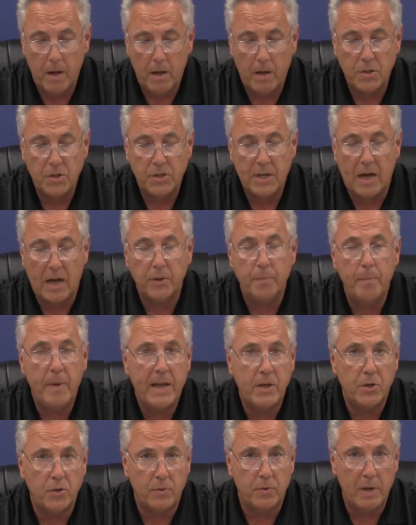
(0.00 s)
and South
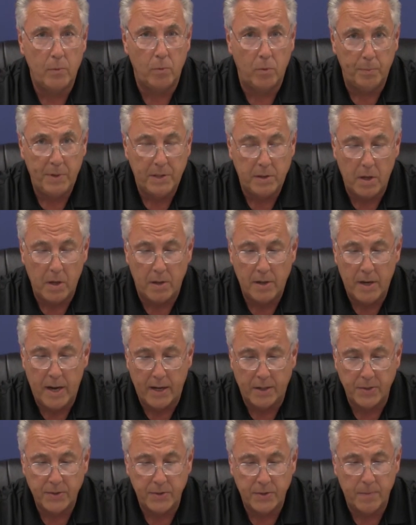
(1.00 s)
Main Street will be done
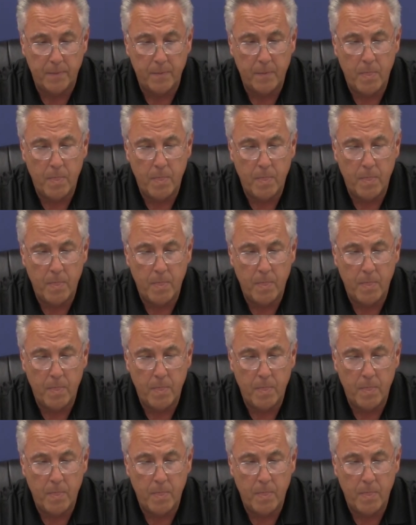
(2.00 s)
next.